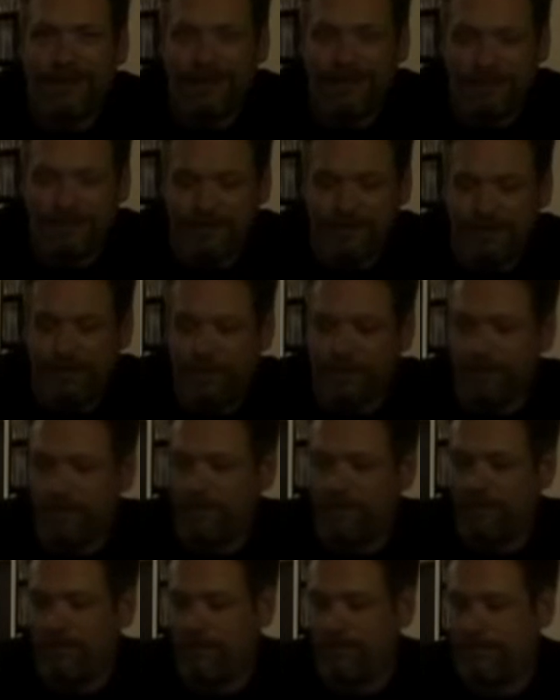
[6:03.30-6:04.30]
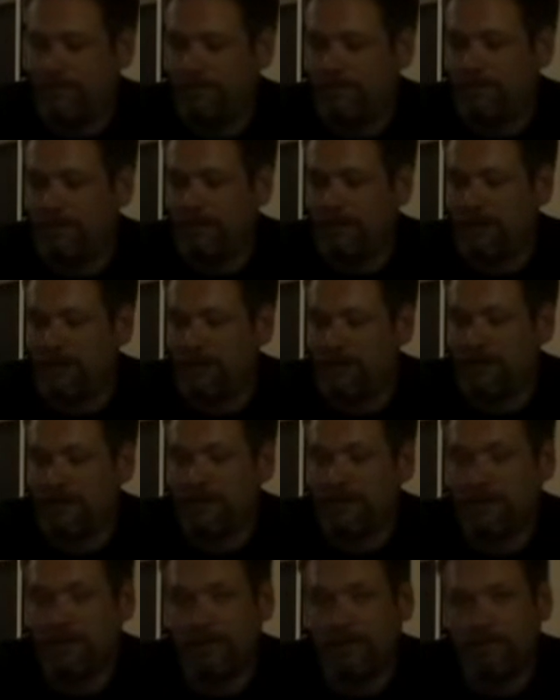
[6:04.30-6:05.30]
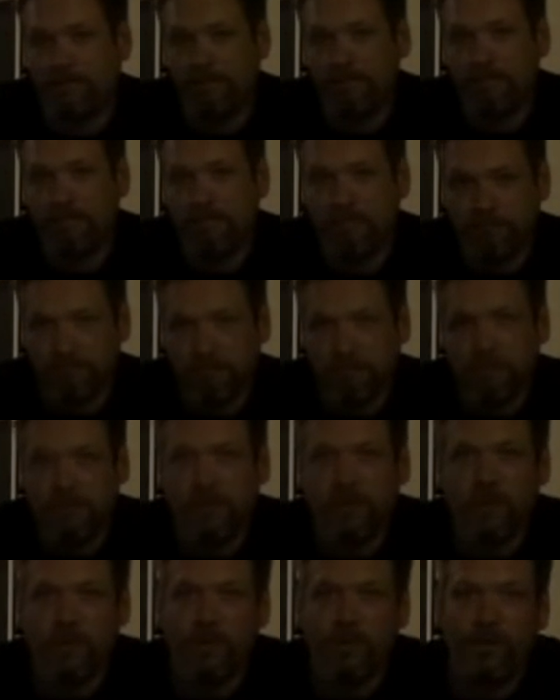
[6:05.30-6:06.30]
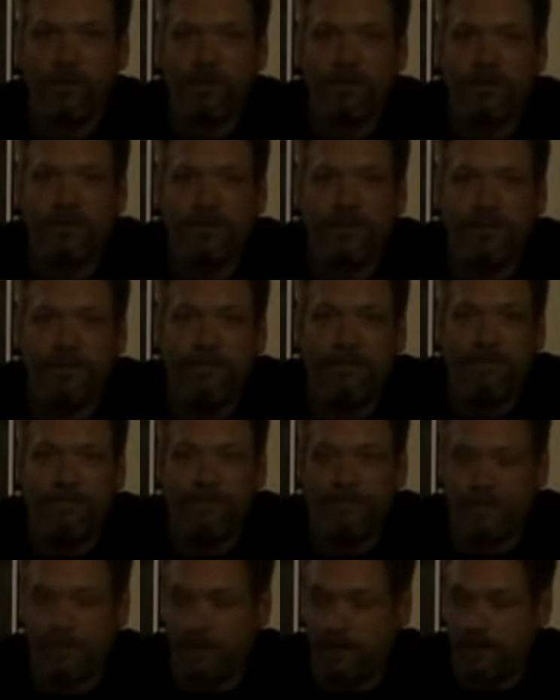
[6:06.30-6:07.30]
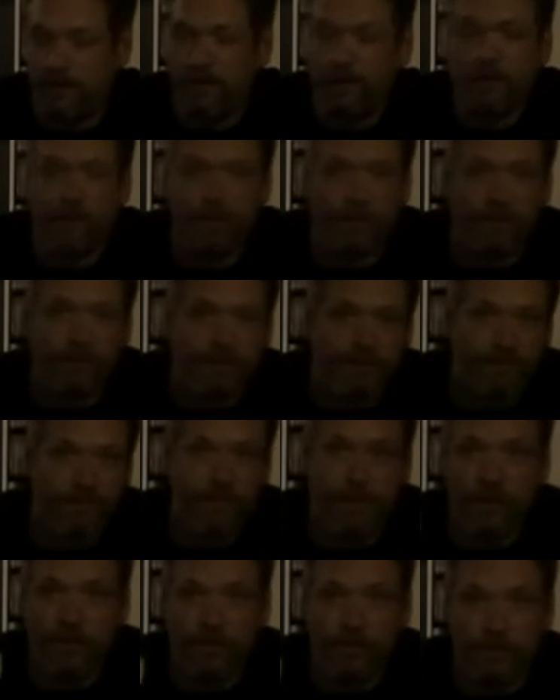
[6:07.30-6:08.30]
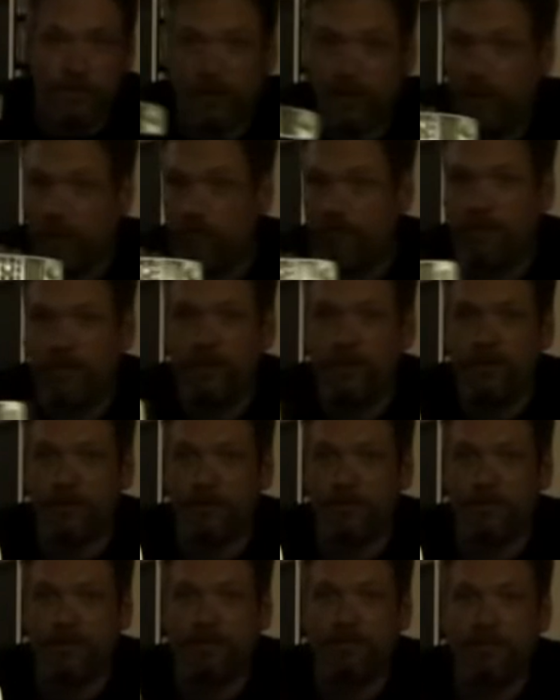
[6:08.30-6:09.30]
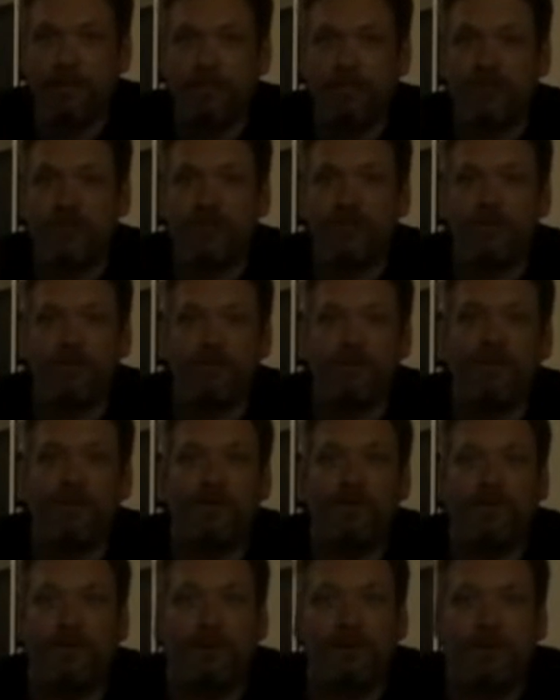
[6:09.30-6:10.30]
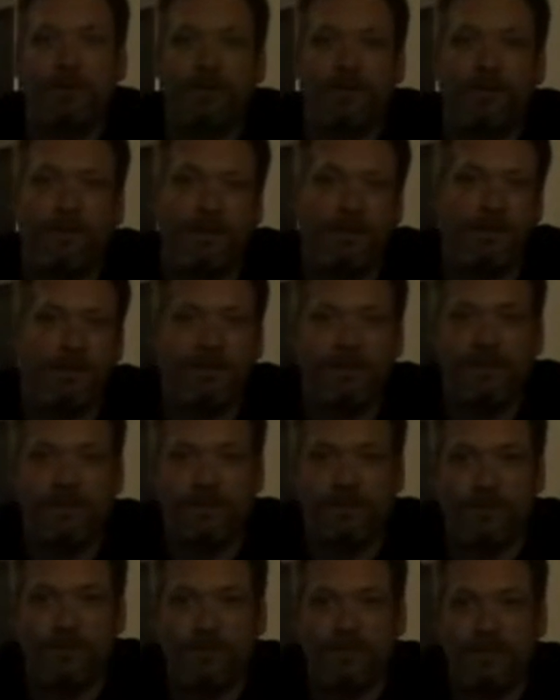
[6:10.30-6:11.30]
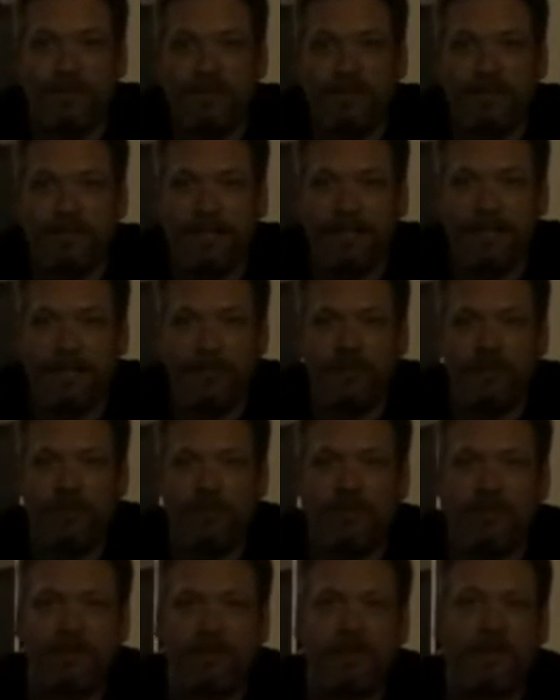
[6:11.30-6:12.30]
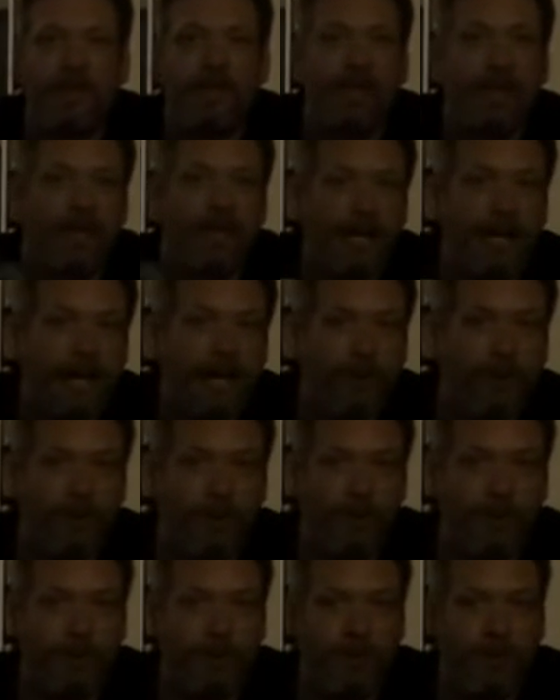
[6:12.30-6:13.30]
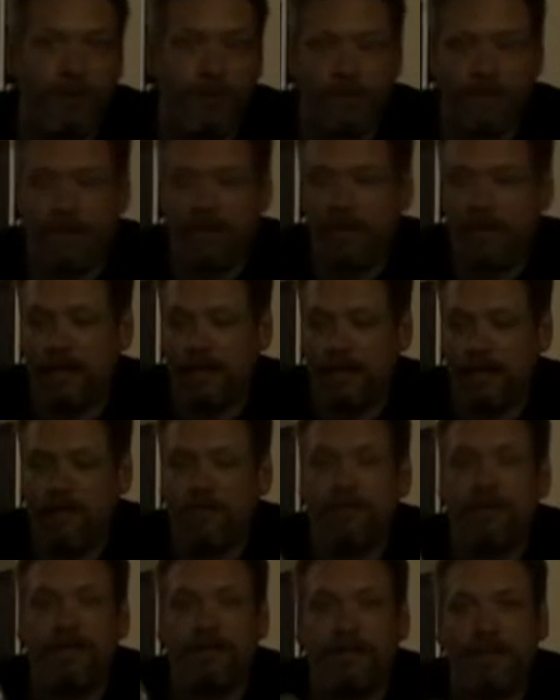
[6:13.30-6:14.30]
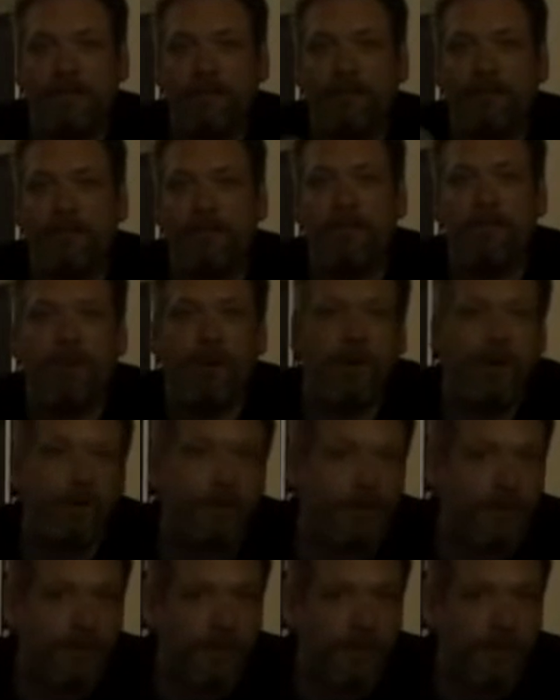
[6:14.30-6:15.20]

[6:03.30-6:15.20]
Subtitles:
signal. But cordless phones, home phones, especially if you're doing residential investigations, I would look at them and definitely mark their